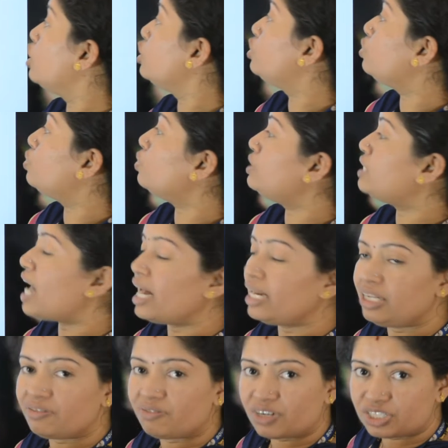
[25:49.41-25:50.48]
2 tan
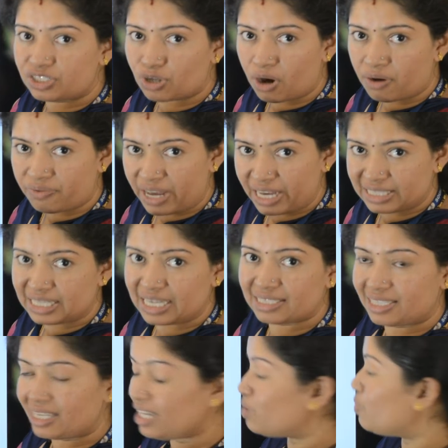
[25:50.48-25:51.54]
inverse of x is
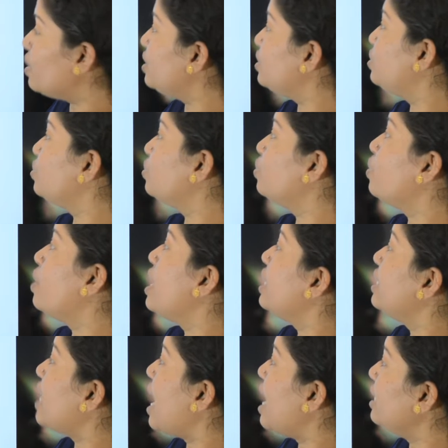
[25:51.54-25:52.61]
equal to
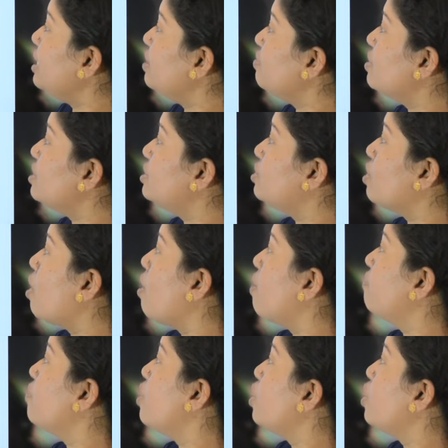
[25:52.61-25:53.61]
tan inverse of